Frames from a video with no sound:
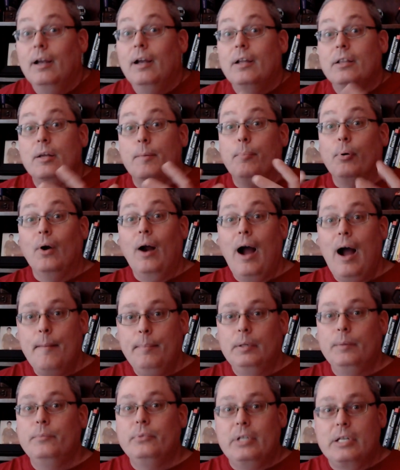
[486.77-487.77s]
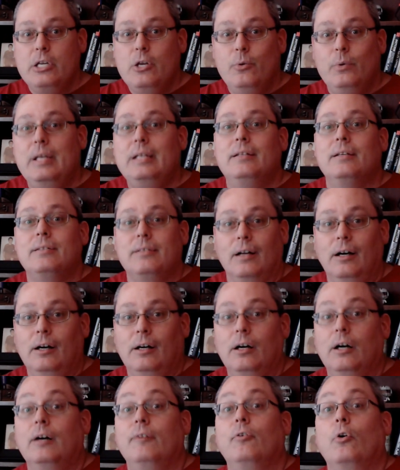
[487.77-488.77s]
the problems that you need to
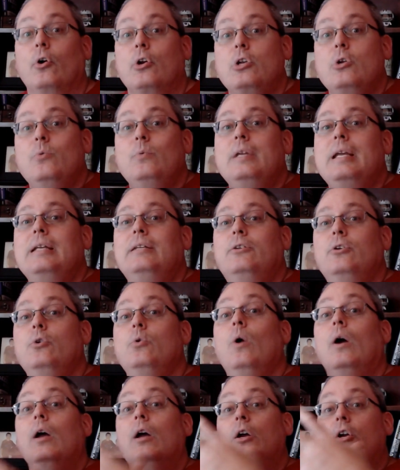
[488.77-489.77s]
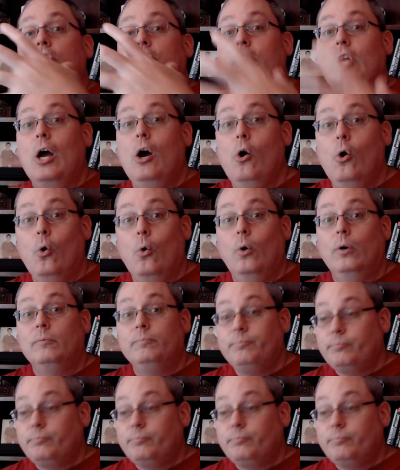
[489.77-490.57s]
solve, or you need to show